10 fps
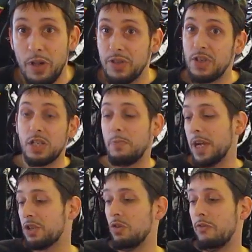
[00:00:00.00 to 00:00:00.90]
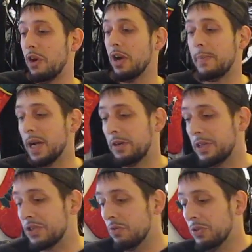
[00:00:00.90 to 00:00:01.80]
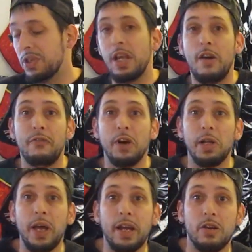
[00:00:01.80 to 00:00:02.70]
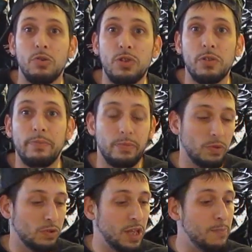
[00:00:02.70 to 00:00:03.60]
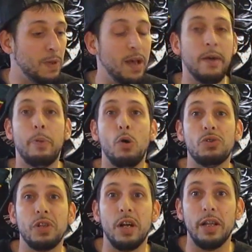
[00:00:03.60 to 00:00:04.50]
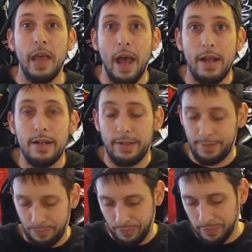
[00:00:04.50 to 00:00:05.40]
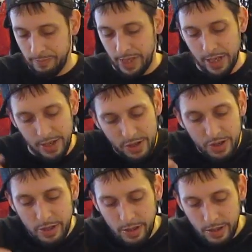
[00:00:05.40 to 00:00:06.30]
one of the suspects so far, apparently, so we'll see how far that goes. Keep uh, posted on that because